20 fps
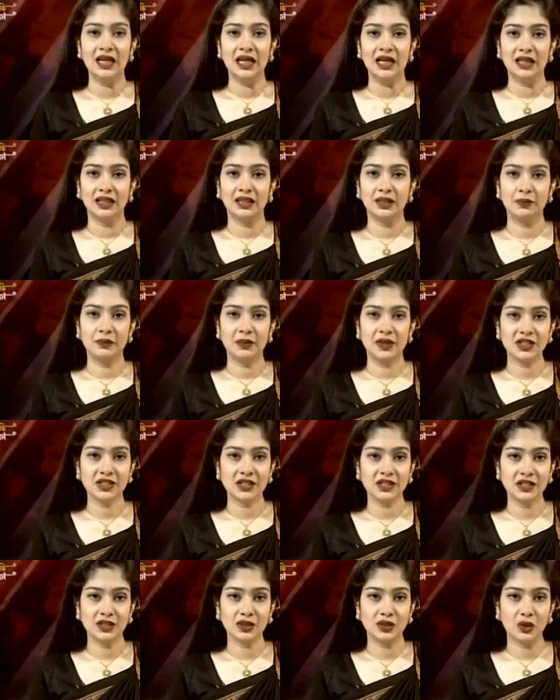The
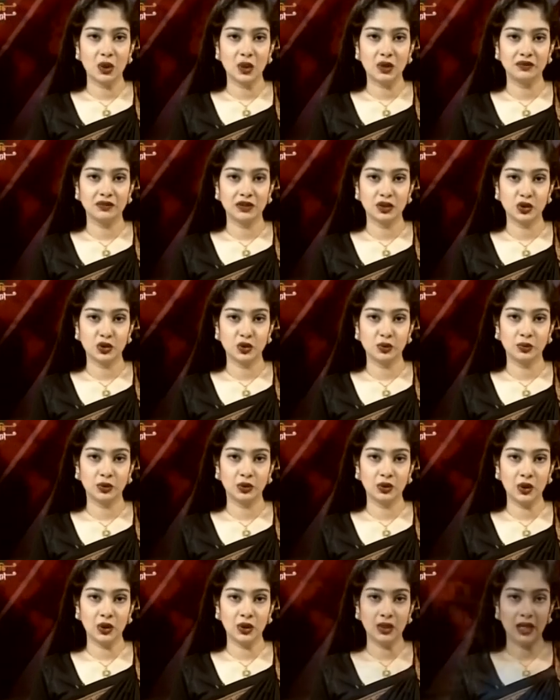president of the
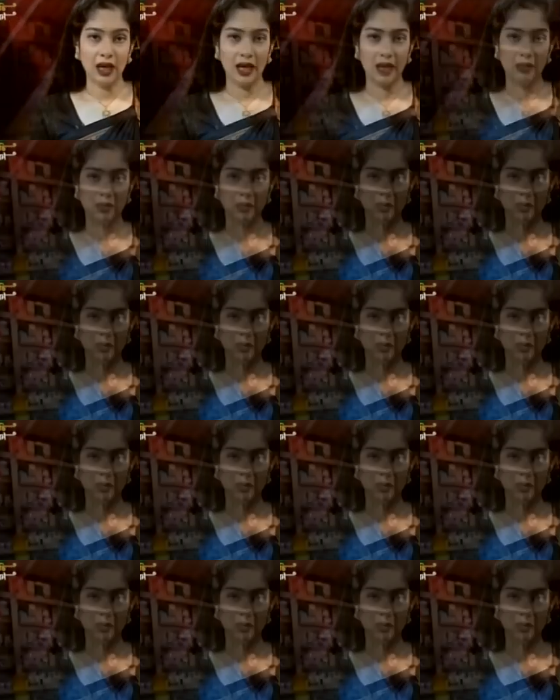Jubodol, Abdul